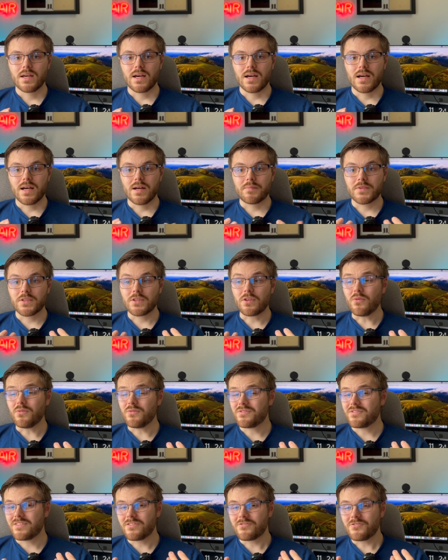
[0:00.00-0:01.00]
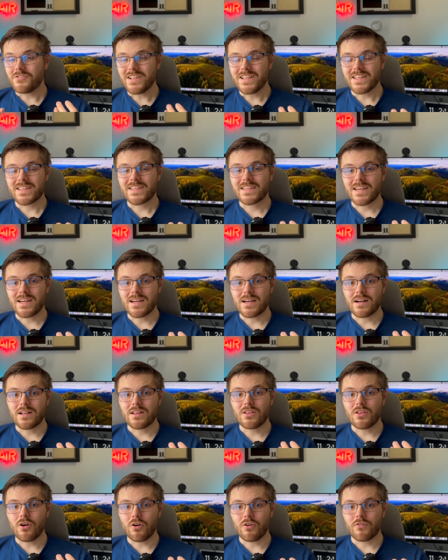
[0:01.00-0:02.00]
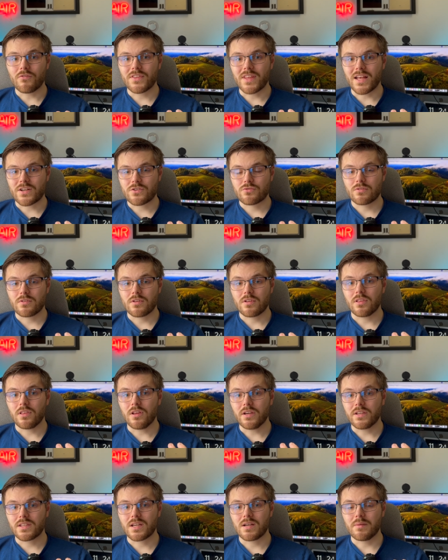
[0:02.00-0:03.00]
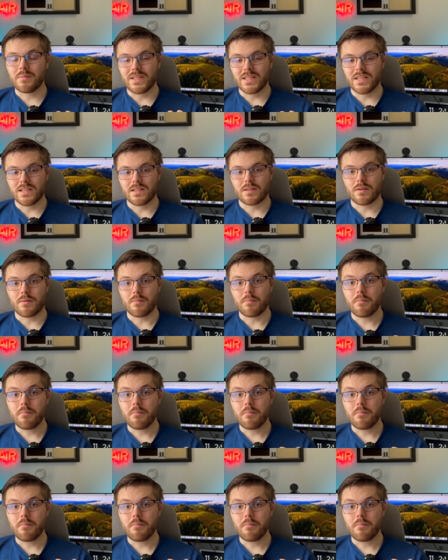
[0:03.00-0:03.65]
you don't really get a lot of natural light coming in.